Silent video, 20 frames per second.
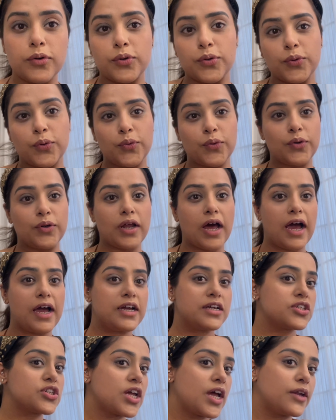tone
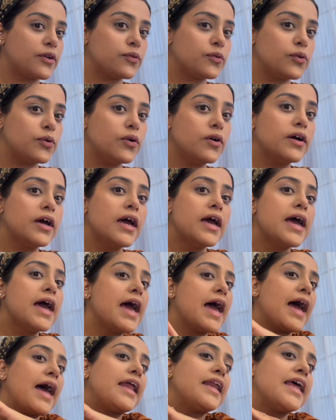eyeshadow look,
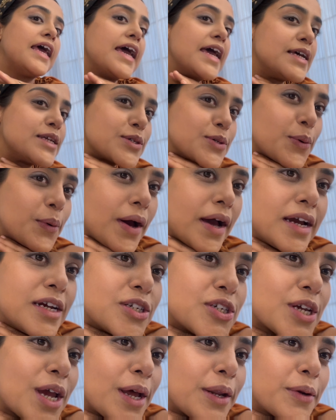and here's your
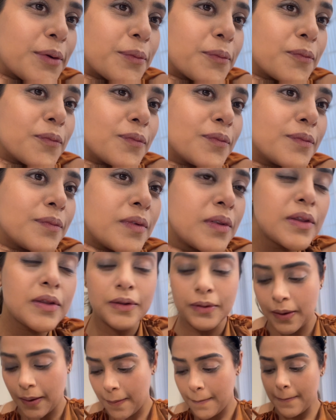eyeshadow.
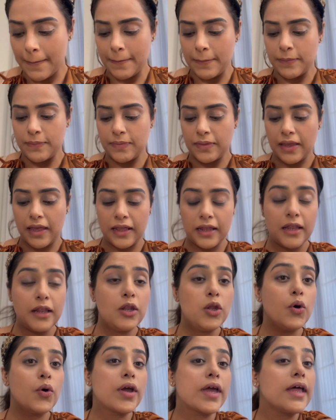
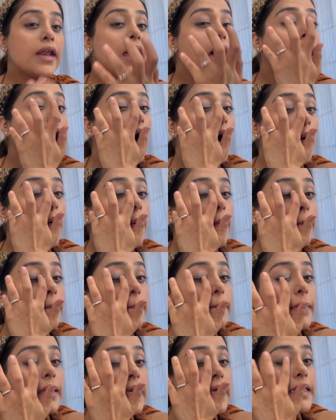Look at how
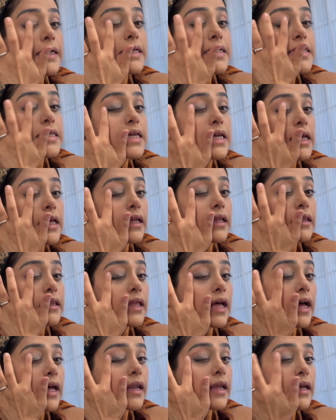amazing
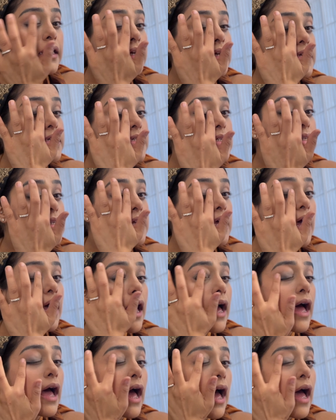that is,
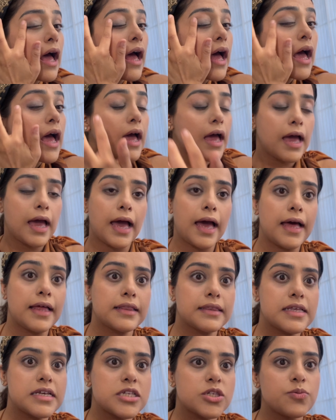
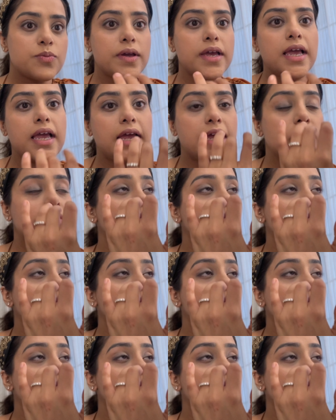and this way it